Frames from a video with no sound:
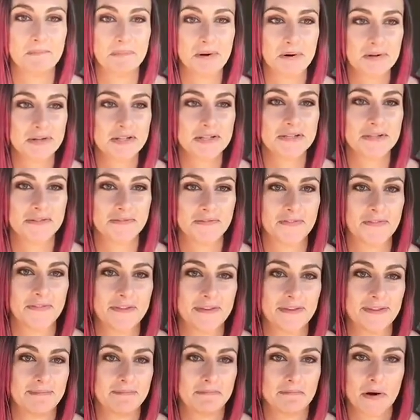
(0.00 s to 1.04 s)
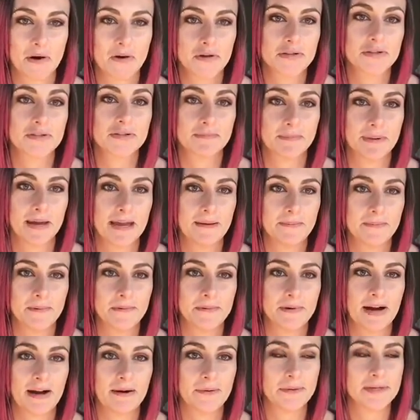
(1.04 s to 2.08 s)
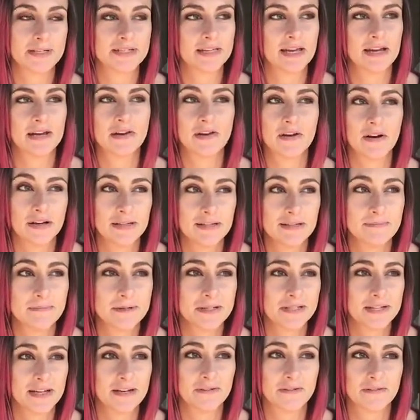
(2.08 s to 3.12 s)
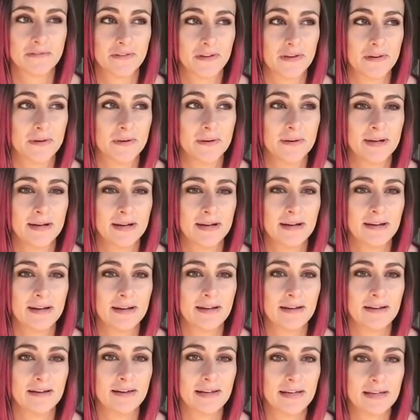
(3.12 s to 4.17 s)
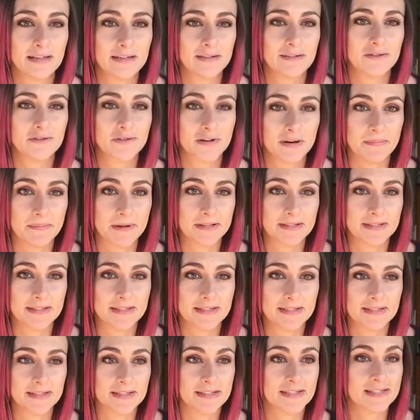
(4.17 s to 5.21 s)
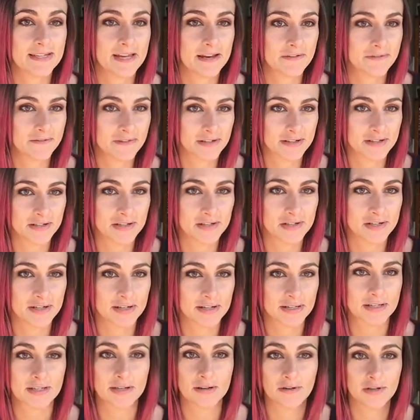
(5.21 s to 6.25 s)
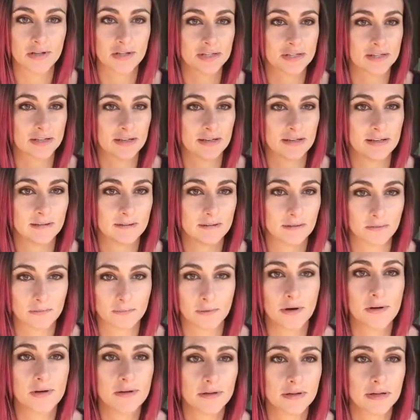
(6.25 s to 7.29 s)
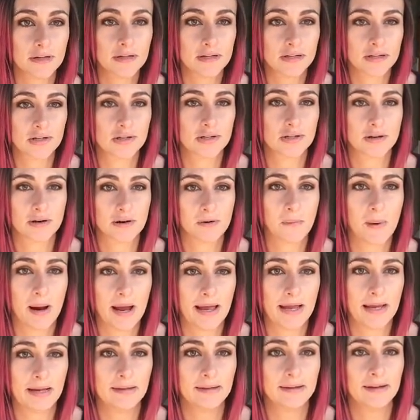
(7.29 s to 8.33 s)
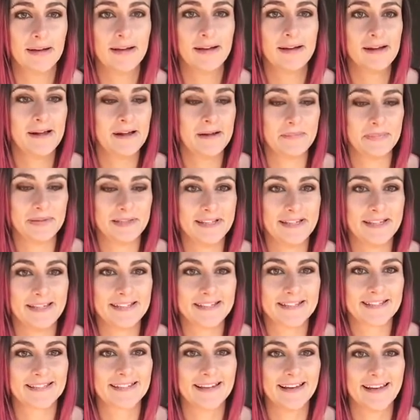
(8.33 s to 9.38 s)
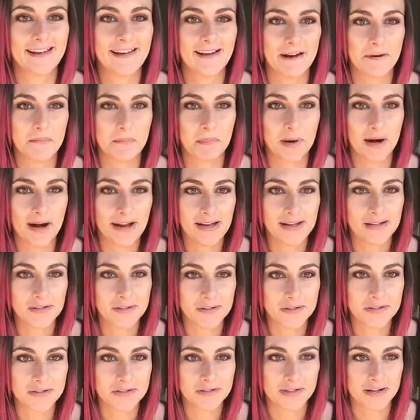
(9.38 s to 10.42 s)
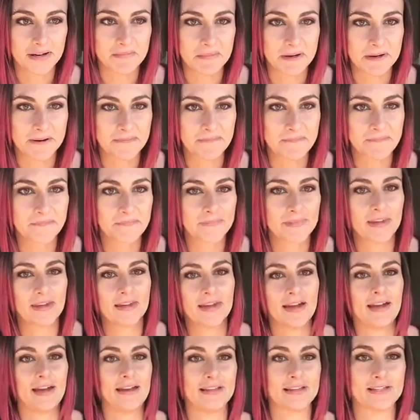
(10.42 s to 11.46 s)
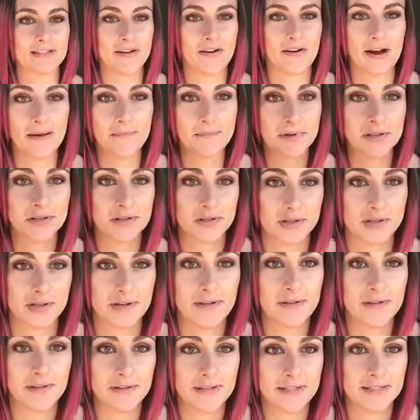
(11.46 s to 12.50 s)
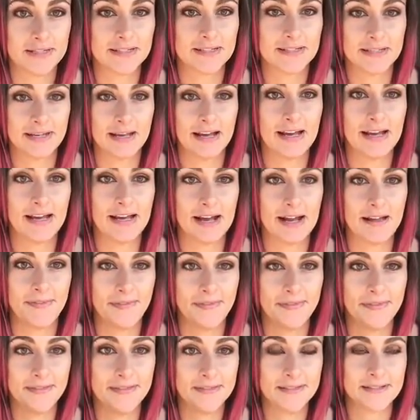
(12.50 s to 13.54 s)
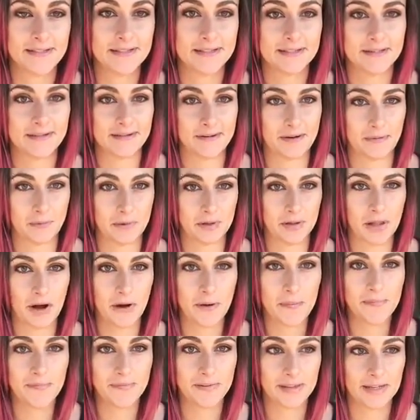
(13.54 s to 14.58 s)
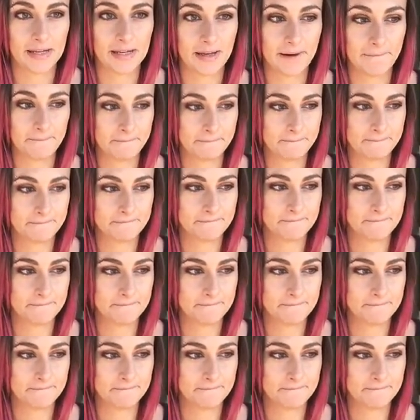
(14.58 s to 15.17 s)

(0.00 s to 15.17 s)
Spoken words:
most people, I would say 90% of you need treatments instead of conditioner. So just throw your conditioner away, please, and buy a good treatment. Okay, so I'm going to show you this today, and this will hopefully